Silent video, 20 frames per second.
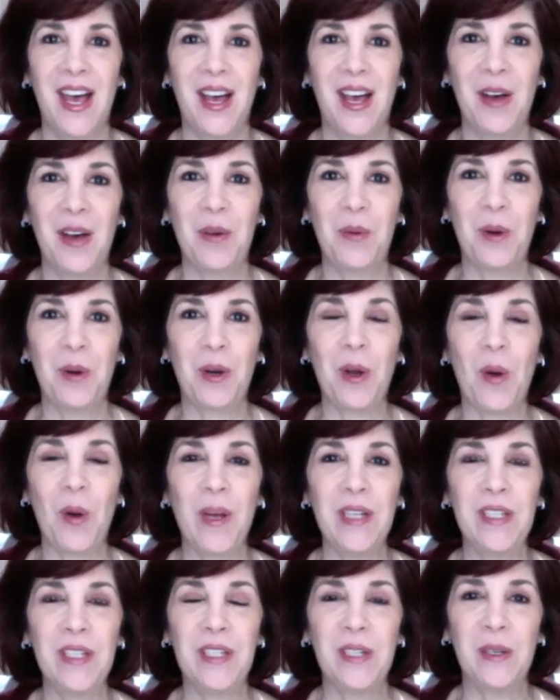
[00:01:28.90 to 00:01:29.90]
We're
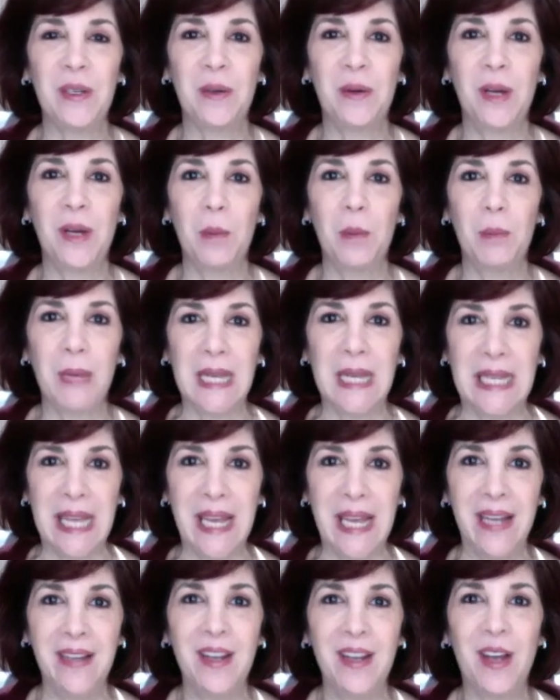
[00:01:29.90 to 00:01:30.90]
going to
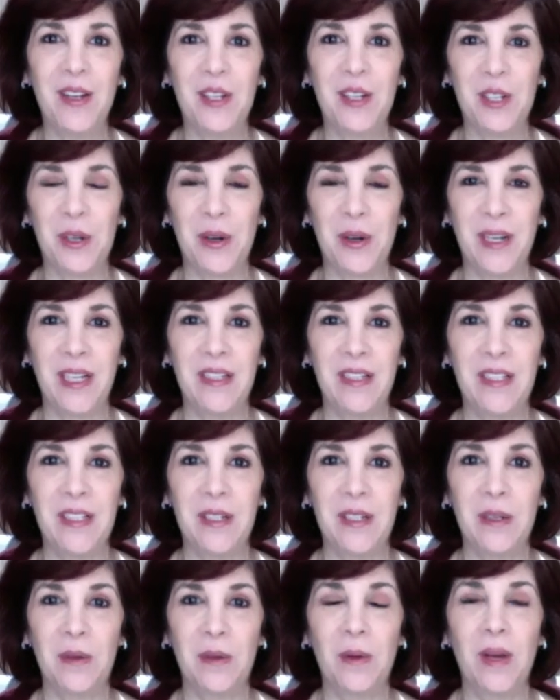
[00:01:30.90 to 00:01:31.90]
begin a journey
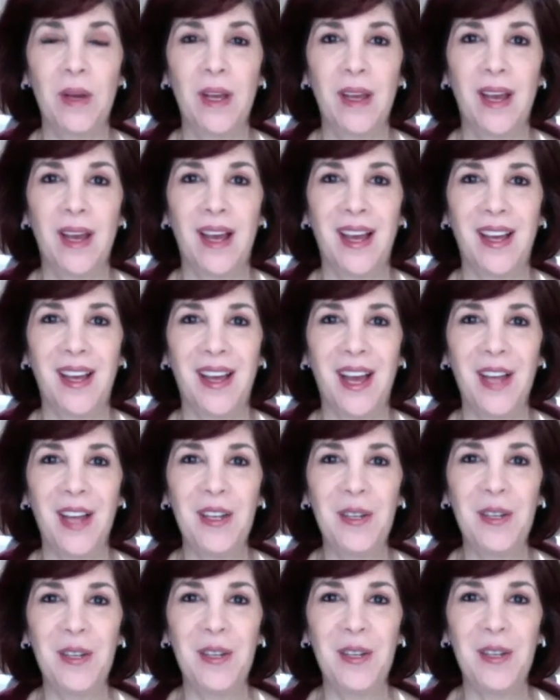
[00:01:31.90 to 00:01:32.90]
to
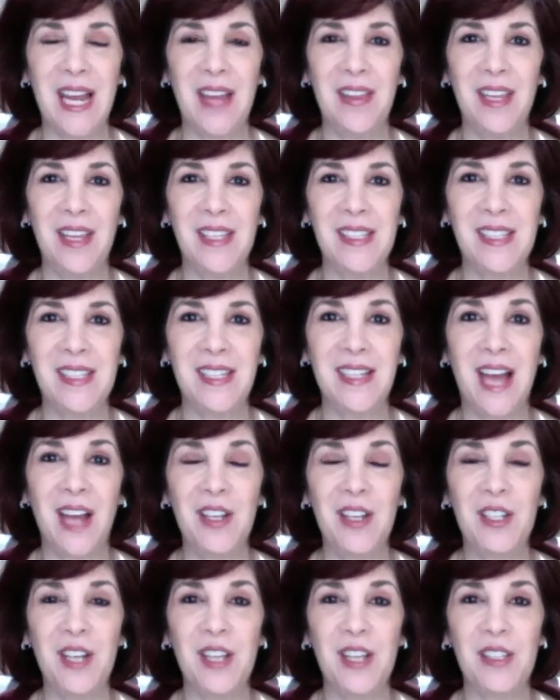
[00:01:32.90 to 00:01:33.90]
understand this
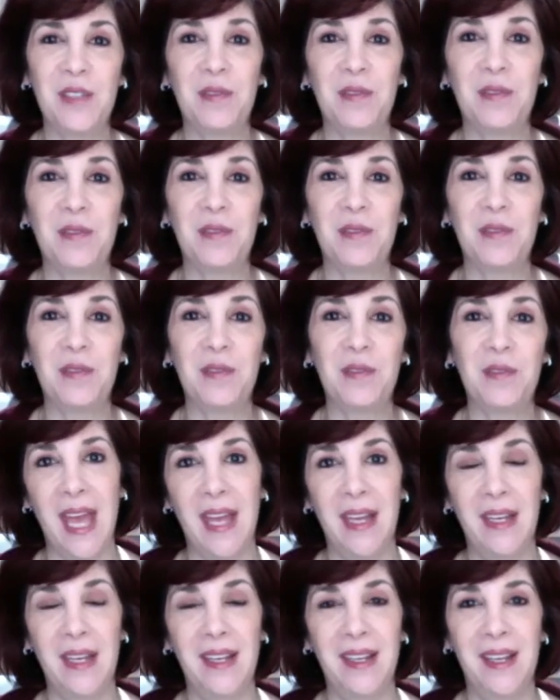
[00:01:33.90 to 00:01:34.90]
not just from the
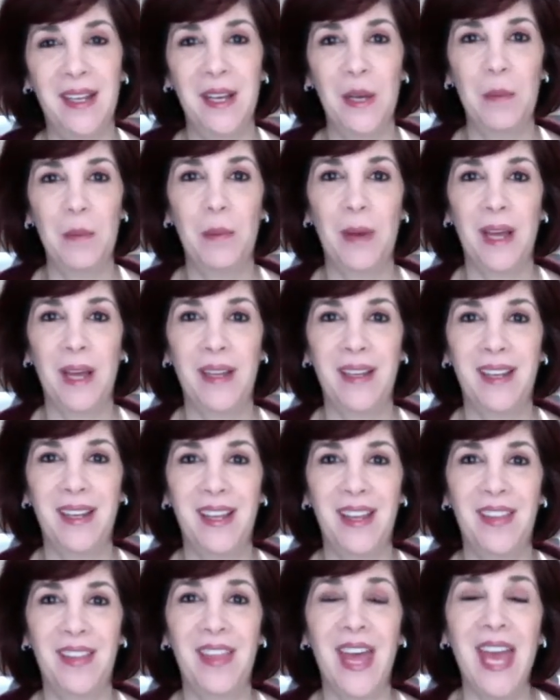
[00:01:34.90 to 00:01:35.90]
head, but
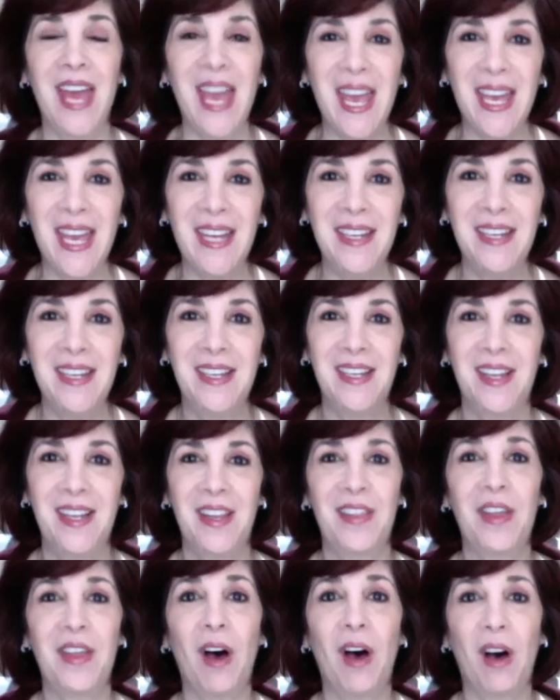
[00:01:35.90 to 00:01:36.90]
the head,
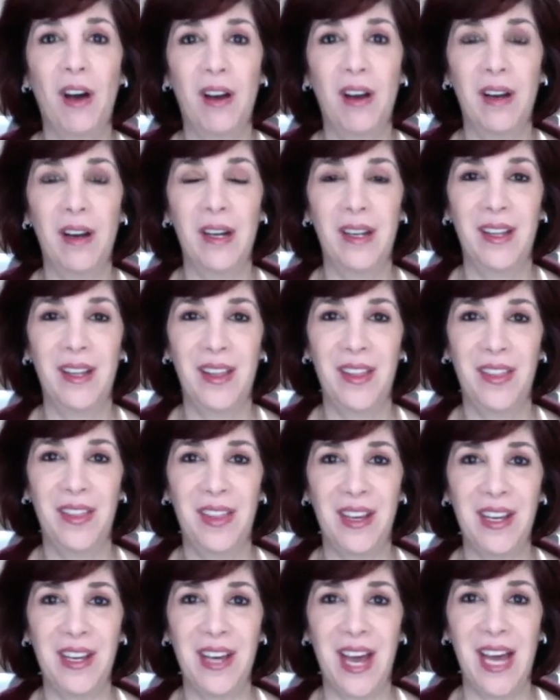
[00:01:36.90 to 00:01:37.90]
the heart,
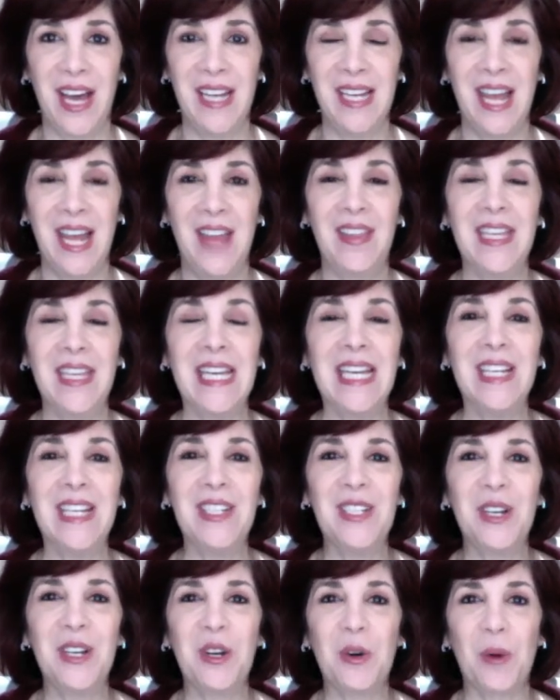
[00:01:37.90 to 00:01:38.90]
the gut, and the
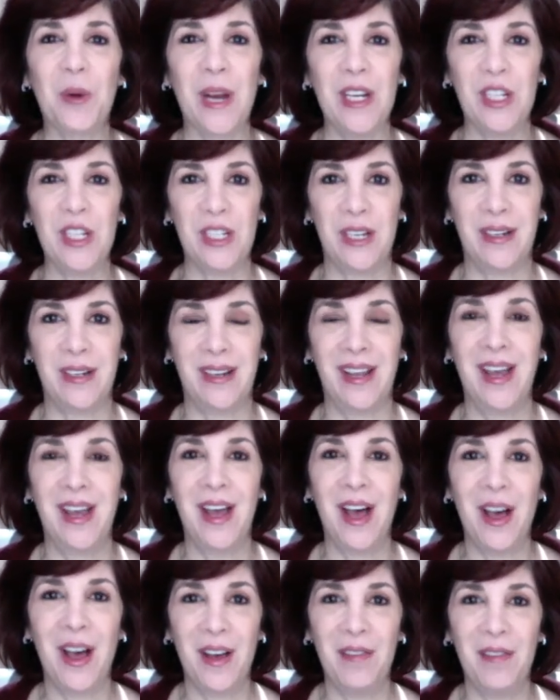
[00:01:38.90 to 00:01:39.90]
integration
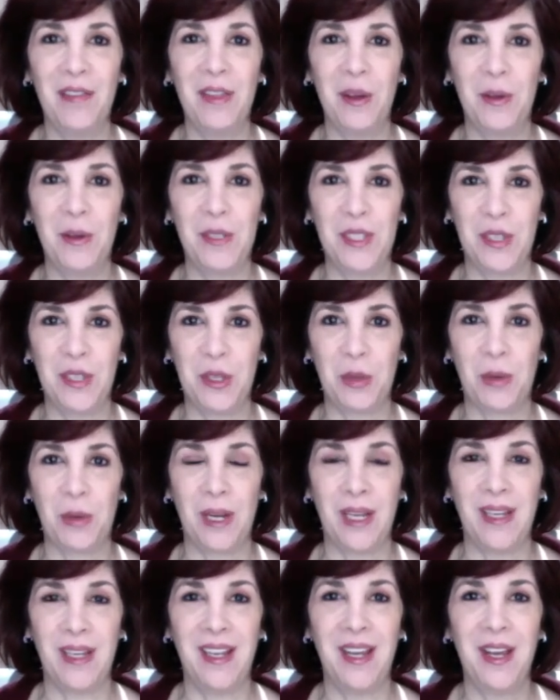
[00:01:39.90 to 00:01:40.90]
of those
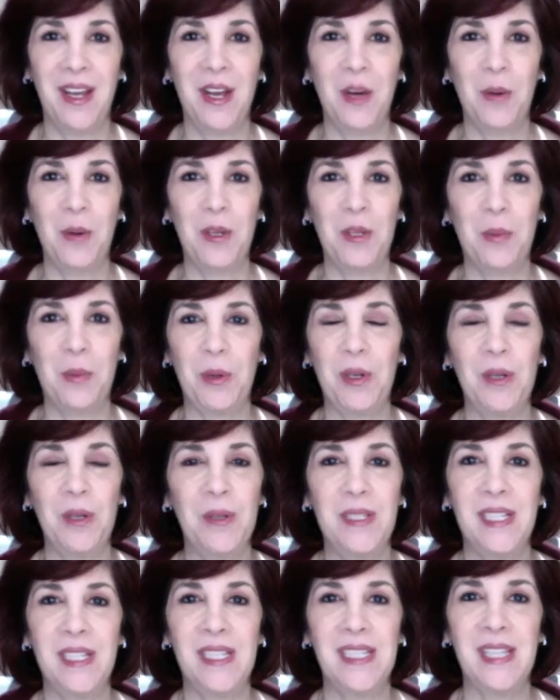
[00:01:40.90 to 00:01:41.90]
three, which
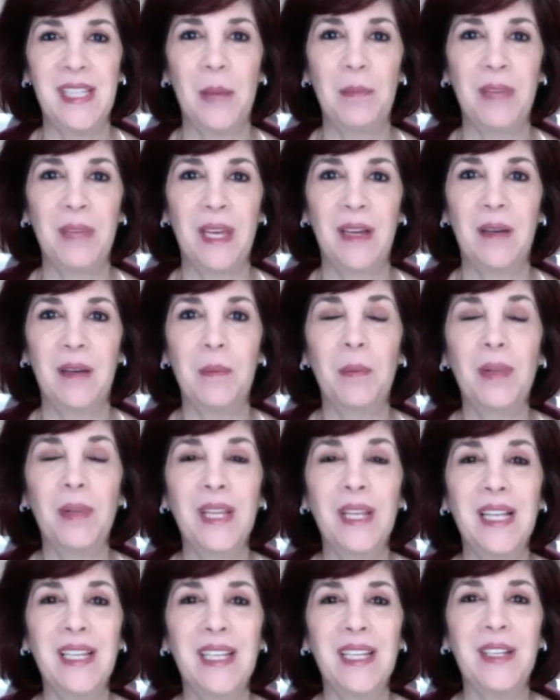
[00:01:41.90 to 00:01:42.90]
produces something
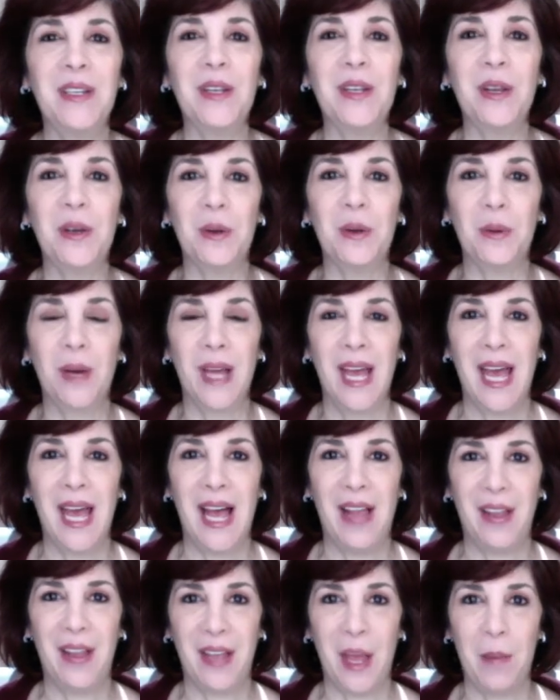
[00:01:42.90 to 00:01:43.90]
completely new
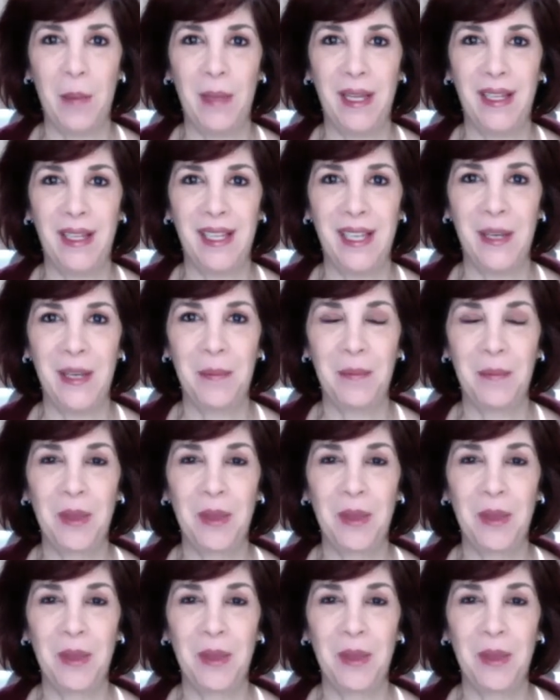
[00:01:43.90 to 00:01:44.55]
alchemically.